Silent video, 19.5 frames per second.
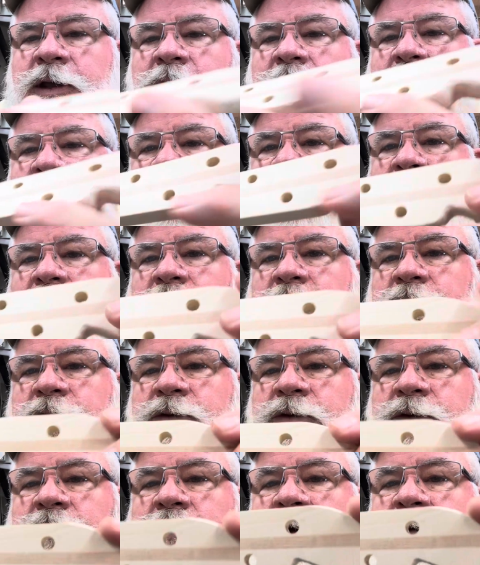I think
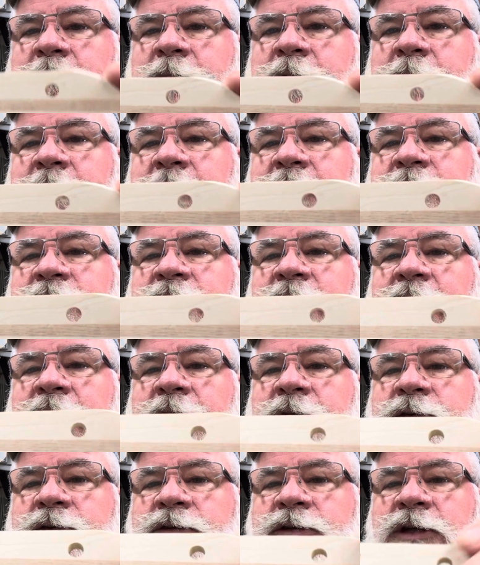this is going to be my
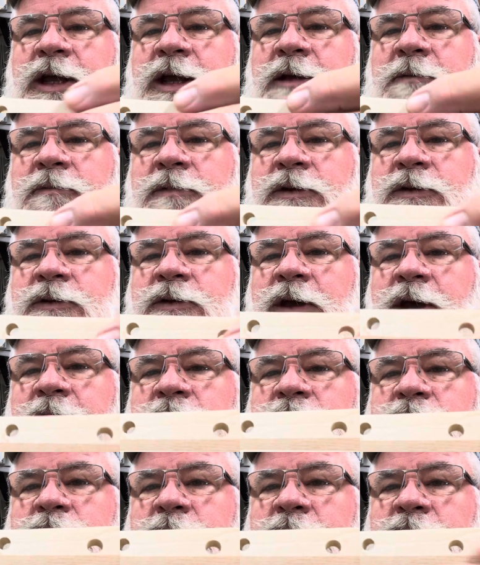final shape. Just kind
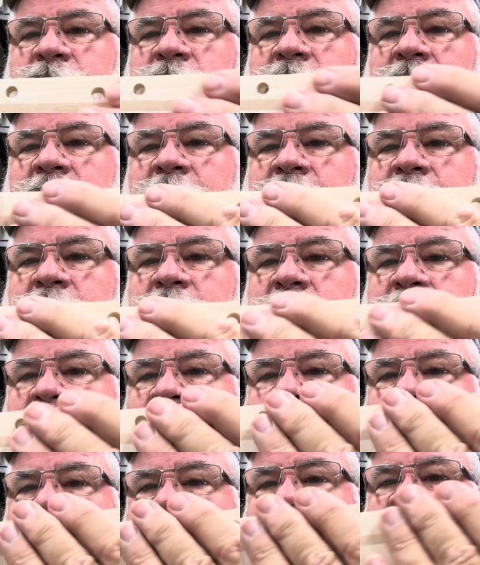of smoothed out a little
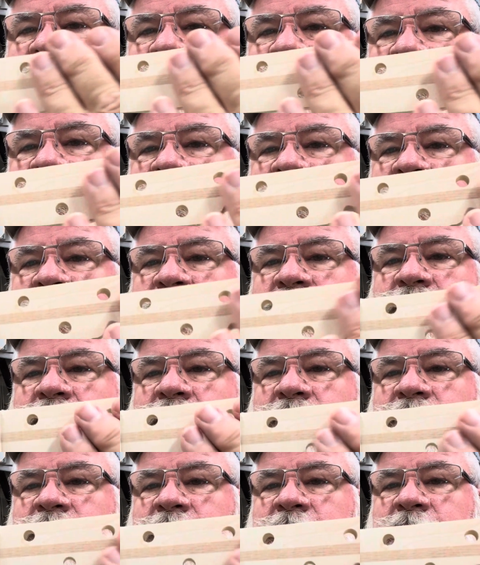bit. I've sanded this
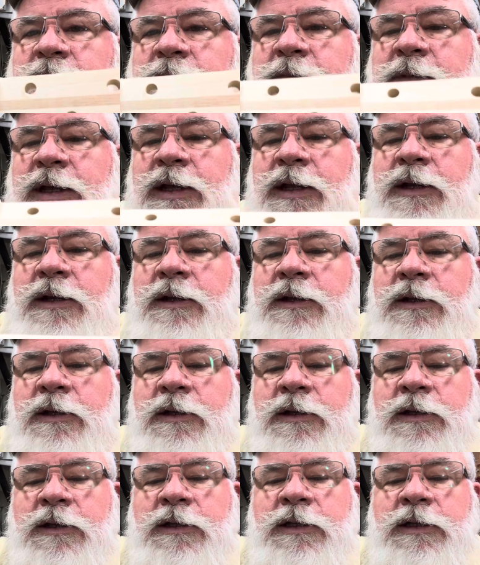off a little bit.
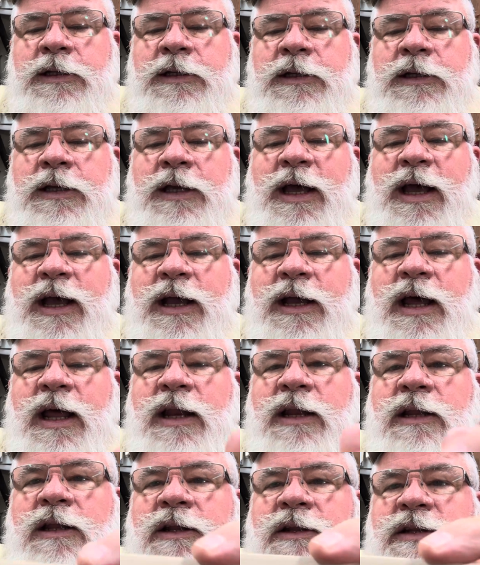I got
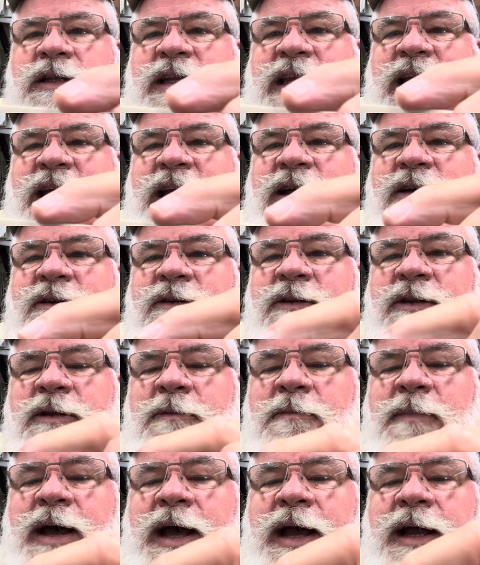a little ding on the
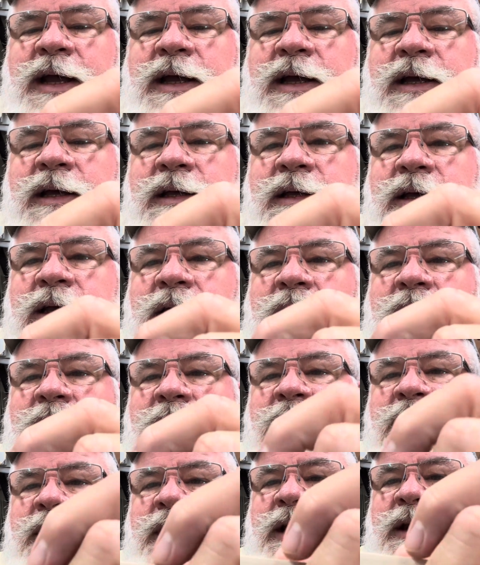back. I hate
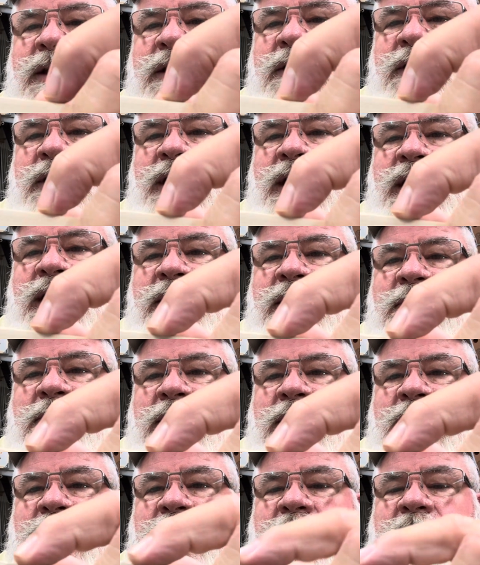when I do that,
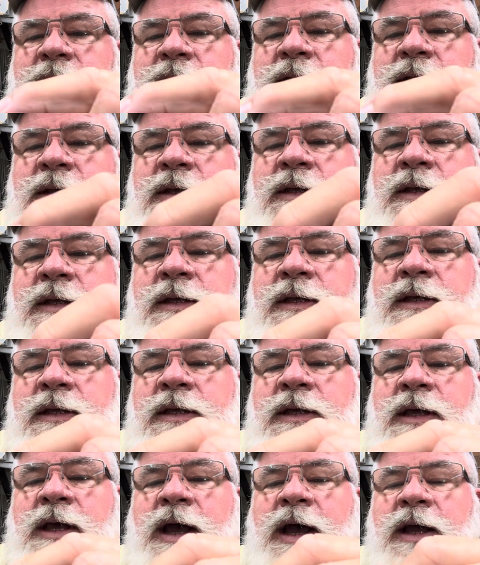but
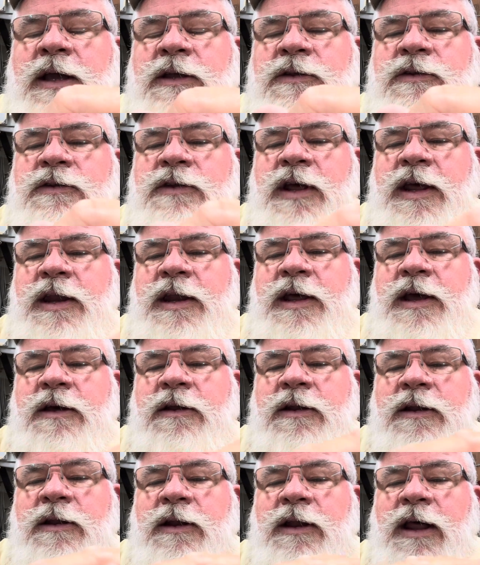I can sand out
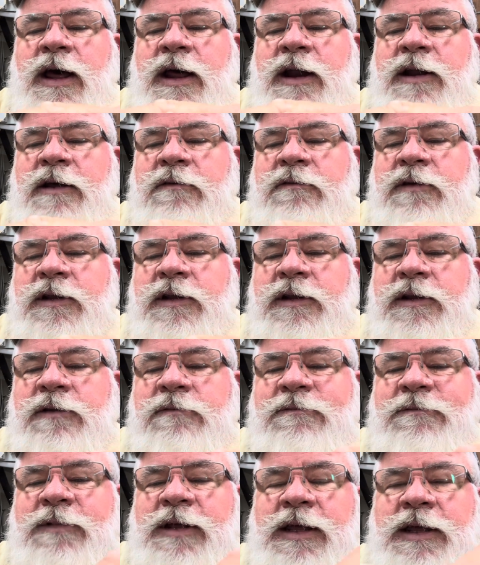a lot of it.
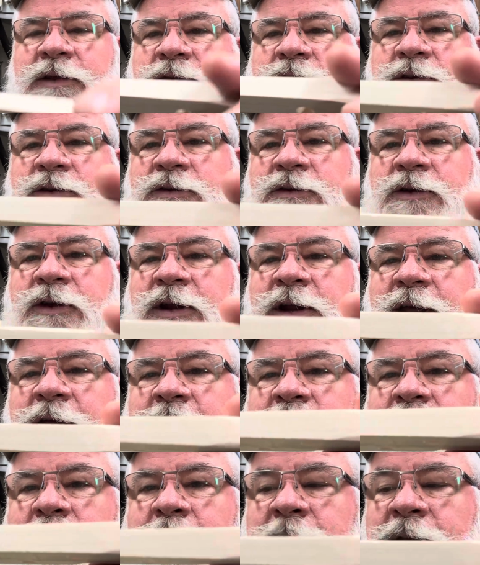It's just going to
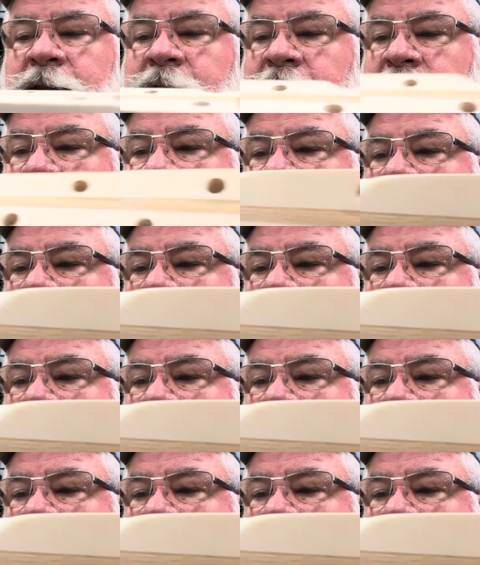have to be there.